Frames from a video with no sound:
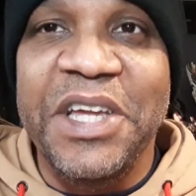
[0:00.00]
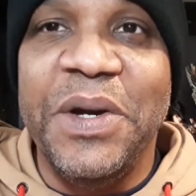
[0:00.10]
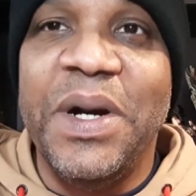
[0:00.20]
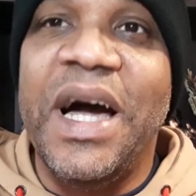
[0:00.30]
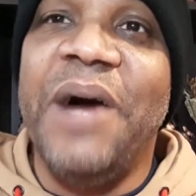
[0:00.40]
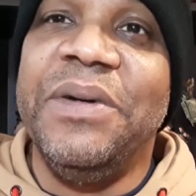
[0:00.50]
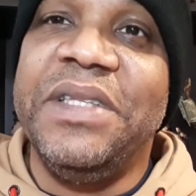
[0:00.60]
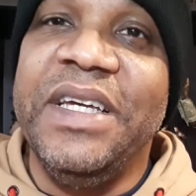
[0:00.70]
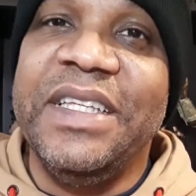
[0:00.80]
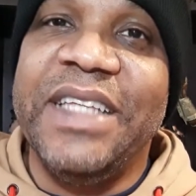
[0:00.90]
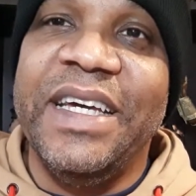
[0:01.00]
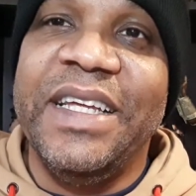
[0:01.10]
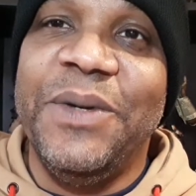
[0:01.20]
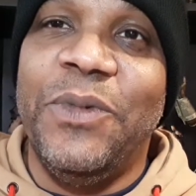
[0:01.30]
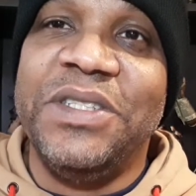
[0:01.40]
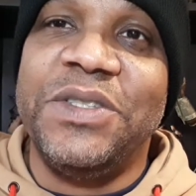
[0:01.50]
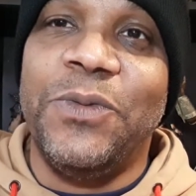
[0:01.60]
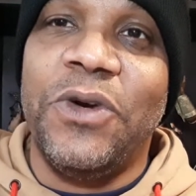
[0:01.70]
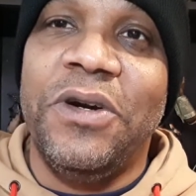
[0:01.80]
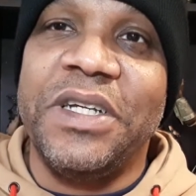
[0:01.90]
you know, I would think that once the
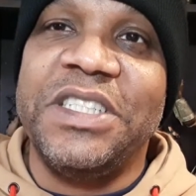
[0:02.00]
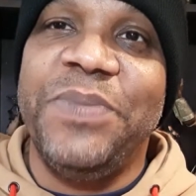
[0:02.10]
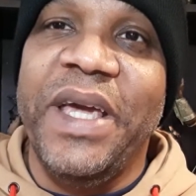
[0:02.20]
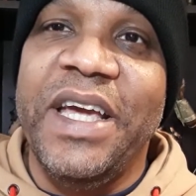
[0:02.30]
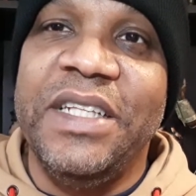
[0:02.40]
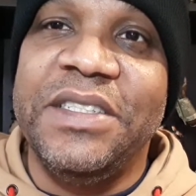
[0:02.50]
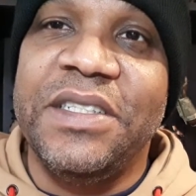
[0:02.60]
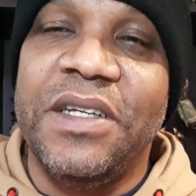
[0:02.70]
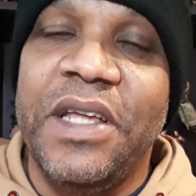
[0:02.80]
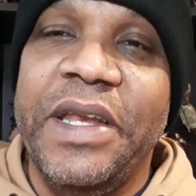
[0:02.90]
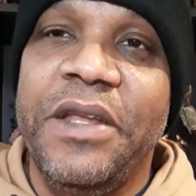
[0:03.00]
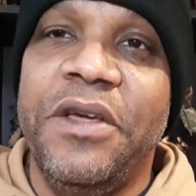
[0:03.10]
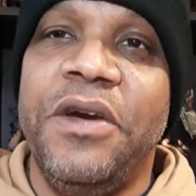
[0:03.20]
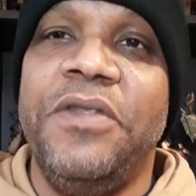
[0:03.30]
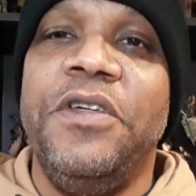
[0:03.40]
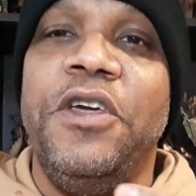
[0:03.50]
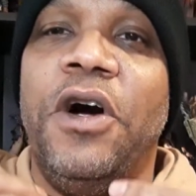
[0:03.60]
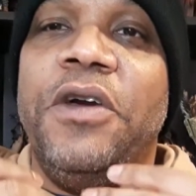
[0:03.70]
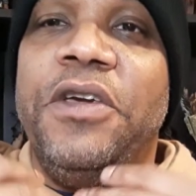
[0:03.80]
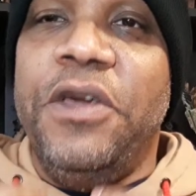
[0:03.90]
world expands,
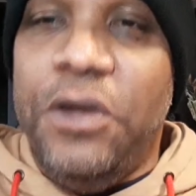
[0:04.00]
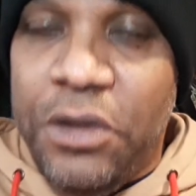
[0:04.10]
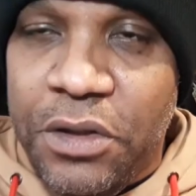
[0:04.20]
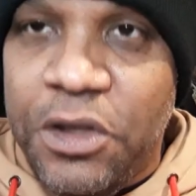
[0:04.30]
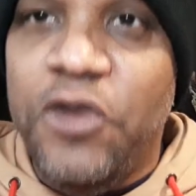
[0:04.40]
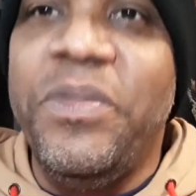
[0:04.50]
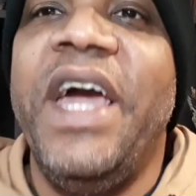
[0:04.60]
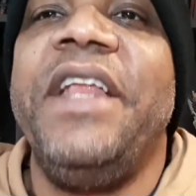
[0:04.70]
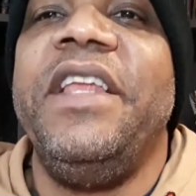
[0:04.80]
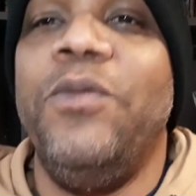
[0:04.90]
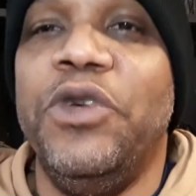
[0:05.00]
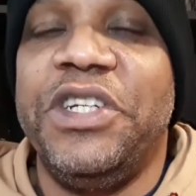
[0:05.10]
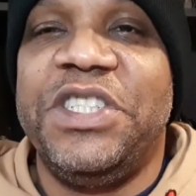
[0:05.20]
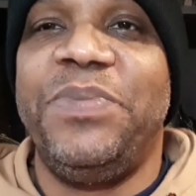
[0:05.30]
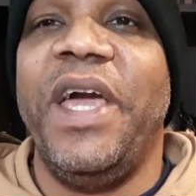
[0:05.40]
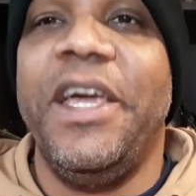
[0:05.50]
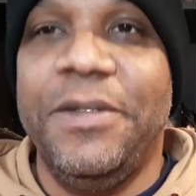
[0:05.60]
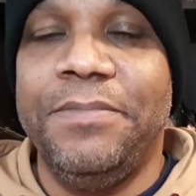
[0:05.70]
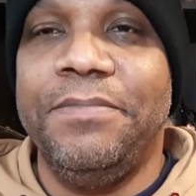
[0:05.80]
uh, humanity would expand.